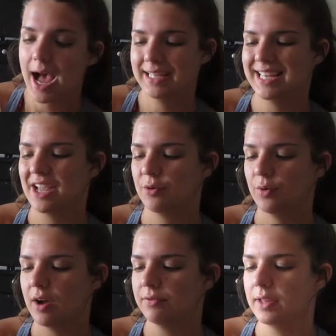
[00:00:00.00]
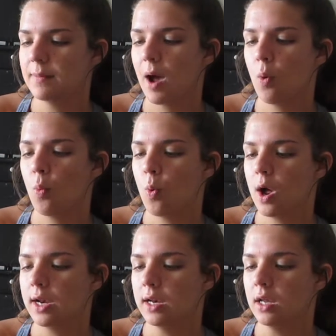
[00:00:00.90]
I take roughly about
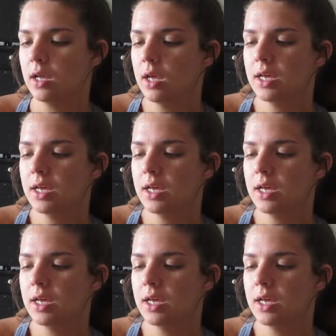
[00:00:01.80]
1